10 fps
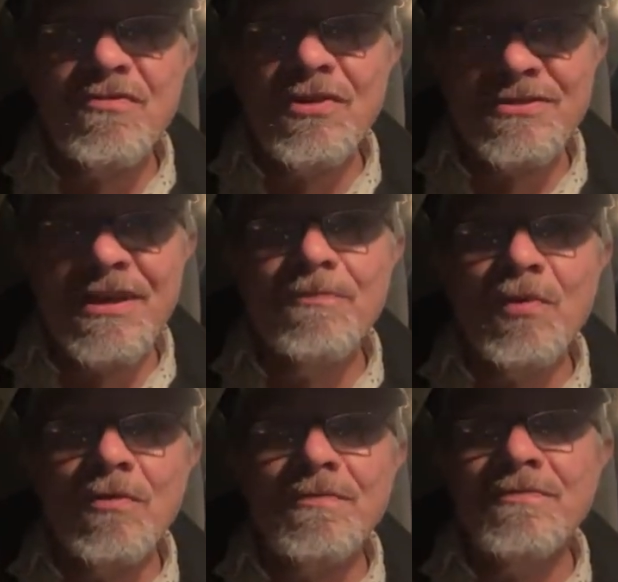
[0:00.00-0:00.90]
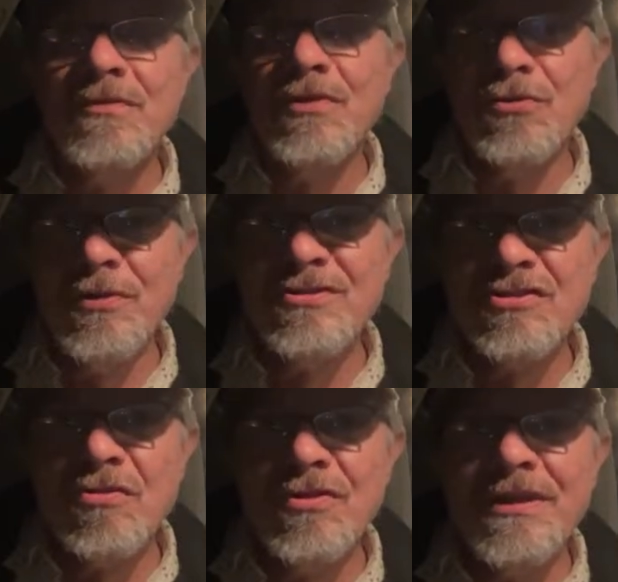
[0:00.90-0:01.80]
For example, when you read a
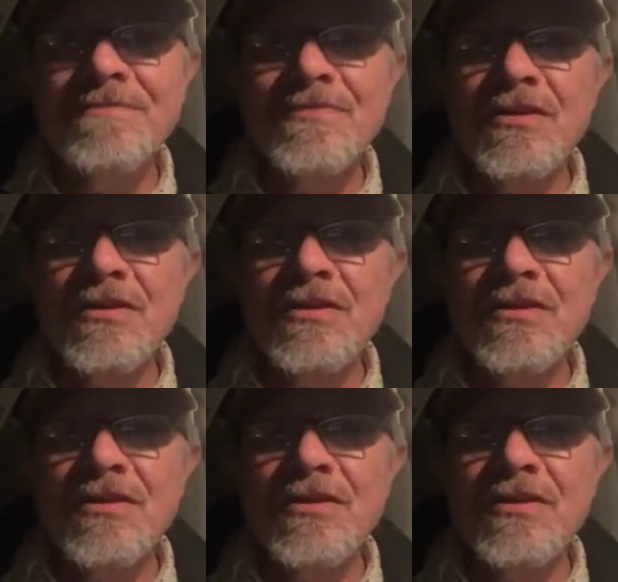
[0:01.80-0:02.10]
story,